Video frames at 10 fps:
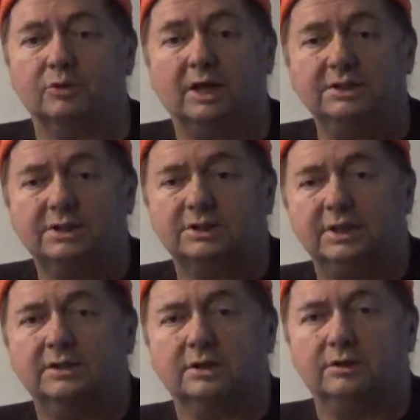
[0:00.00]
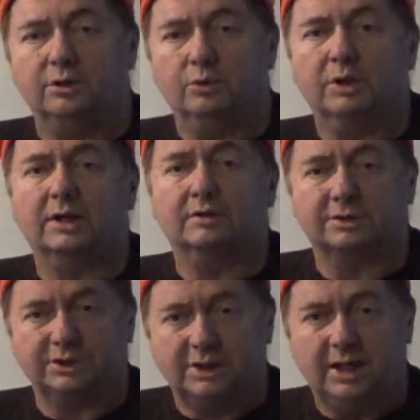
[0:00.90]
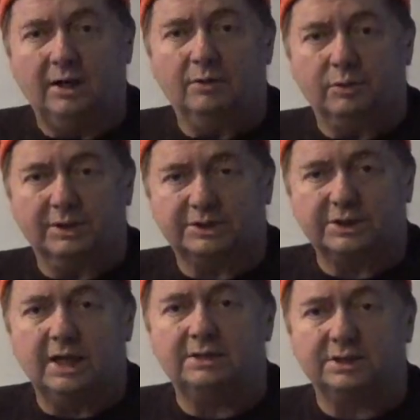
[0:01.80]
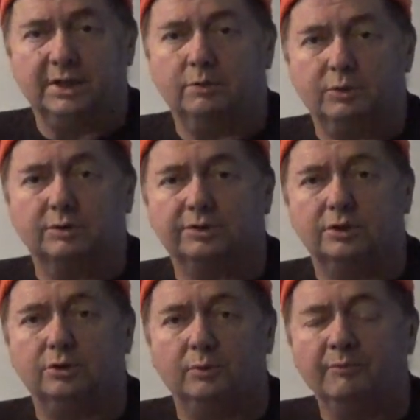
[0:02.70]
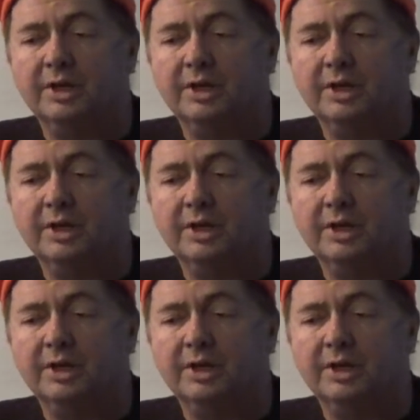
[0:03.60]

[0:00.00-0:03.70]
I just need it to do what it says it will do.